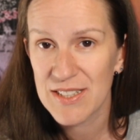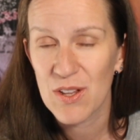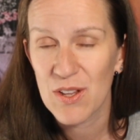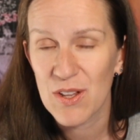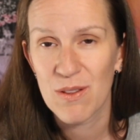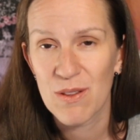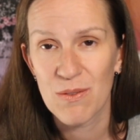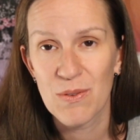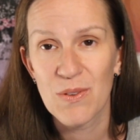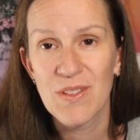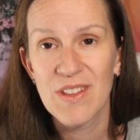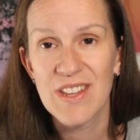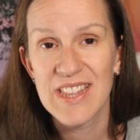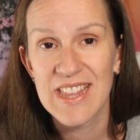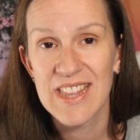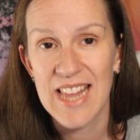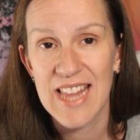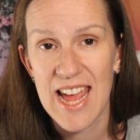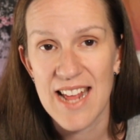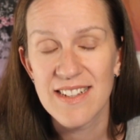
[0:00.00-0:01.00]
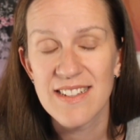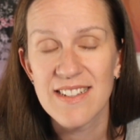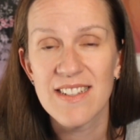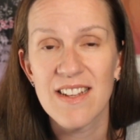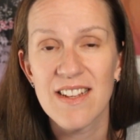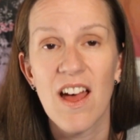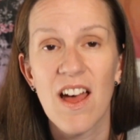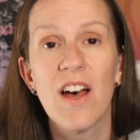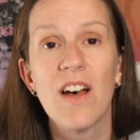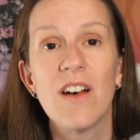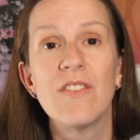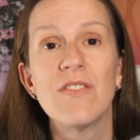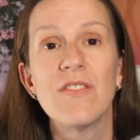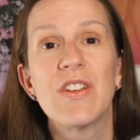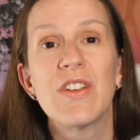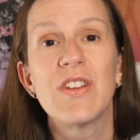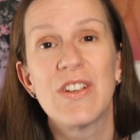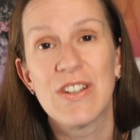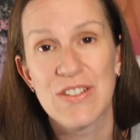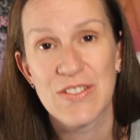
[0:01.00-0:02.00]
through the lens of
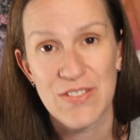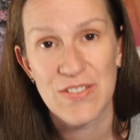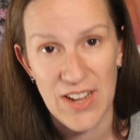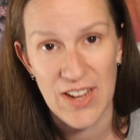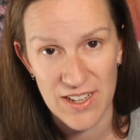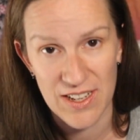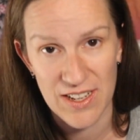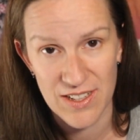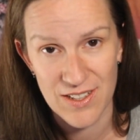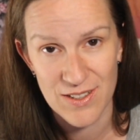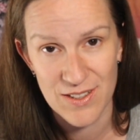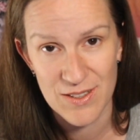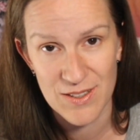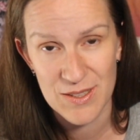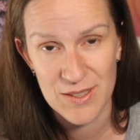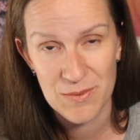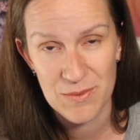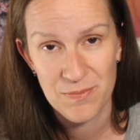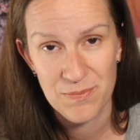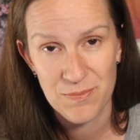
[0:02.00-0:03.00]
your failures.